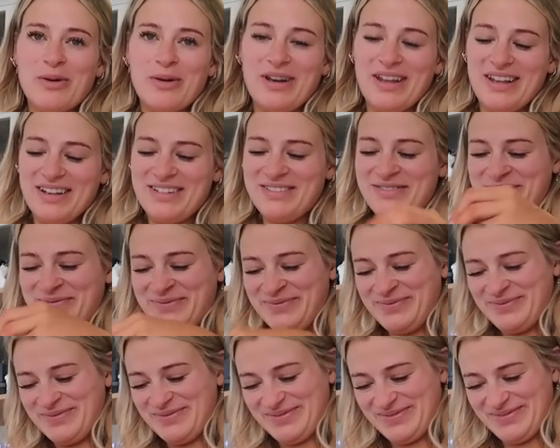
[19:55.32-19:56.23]
morning.
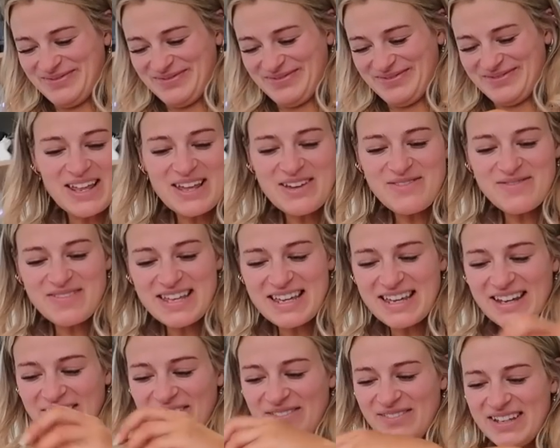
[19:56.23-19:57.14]
Baby,
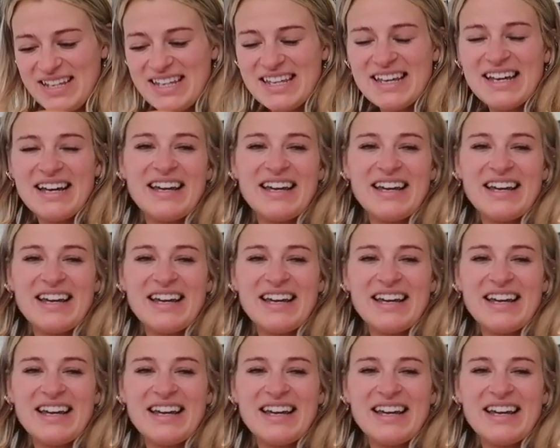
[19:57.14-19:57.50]
come here,